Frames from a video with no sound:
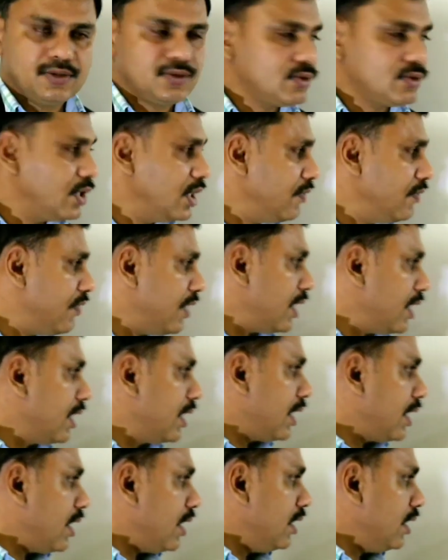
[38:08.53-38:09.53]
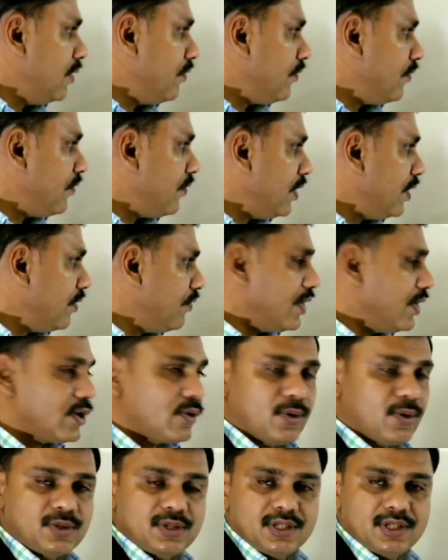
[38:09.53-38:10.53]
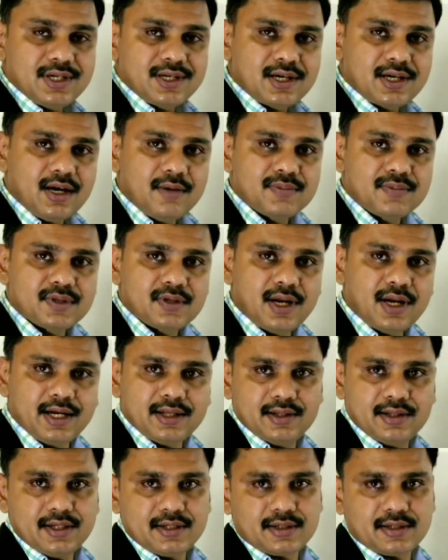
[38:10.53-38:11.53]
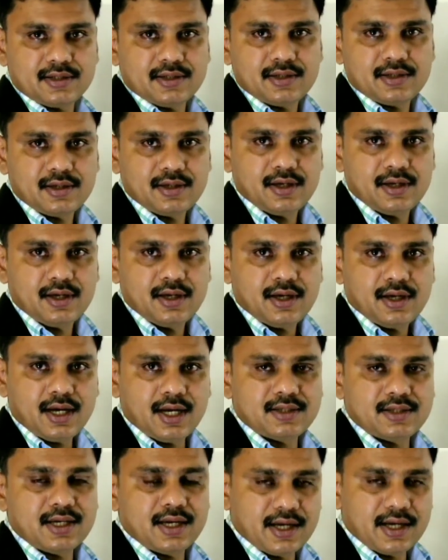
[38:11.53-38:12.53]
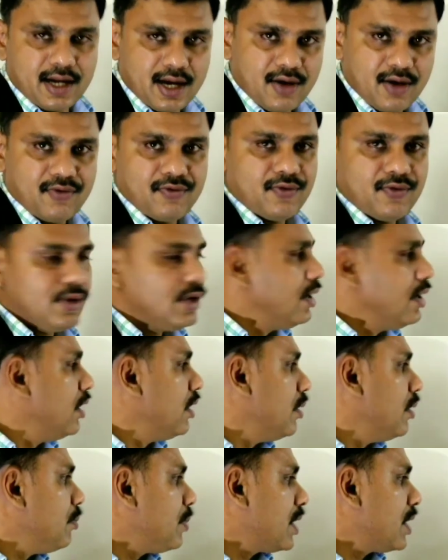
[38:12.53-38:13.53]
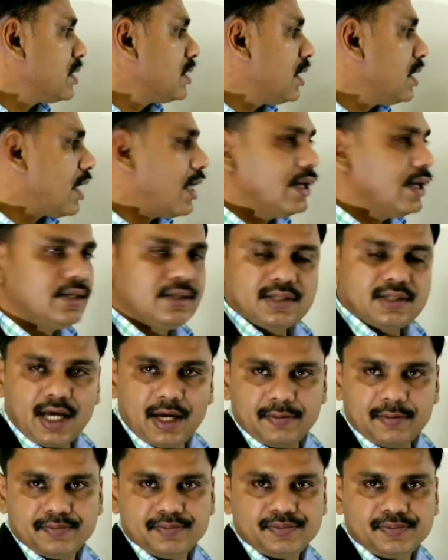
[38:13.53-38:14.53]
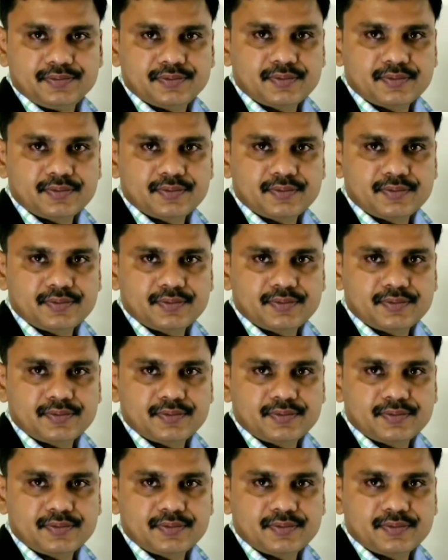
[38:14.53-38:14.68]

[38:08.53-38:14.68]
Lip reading: So if a question comes like this as a graph, pressure and time,